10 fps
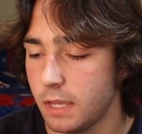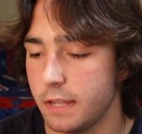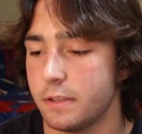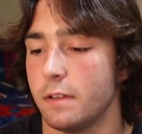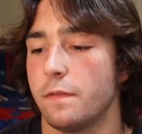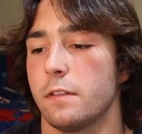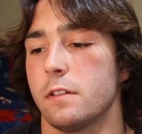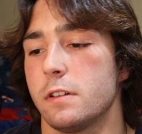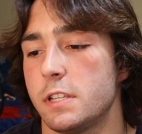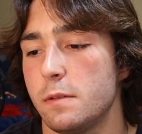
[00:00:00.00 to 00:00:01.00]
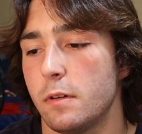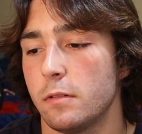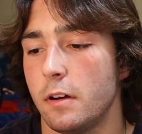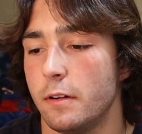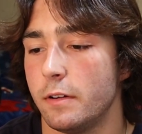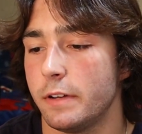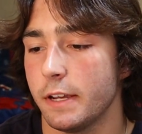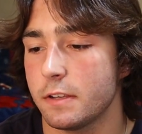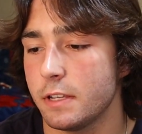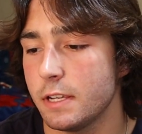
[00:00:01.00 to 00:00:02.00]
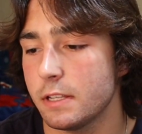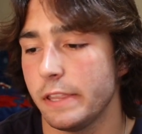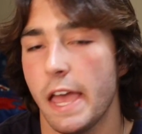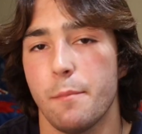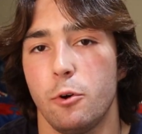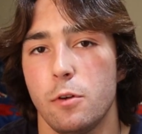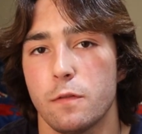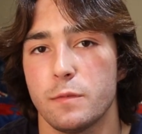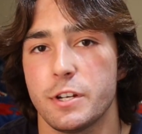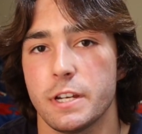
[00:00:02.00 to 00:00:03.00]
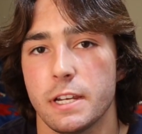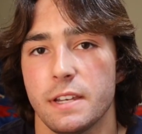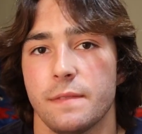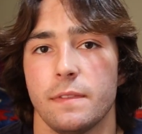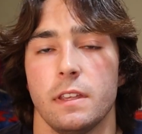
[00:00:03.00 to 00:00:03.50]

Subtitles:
that's it for T-bar row. Next is lat pullover machine.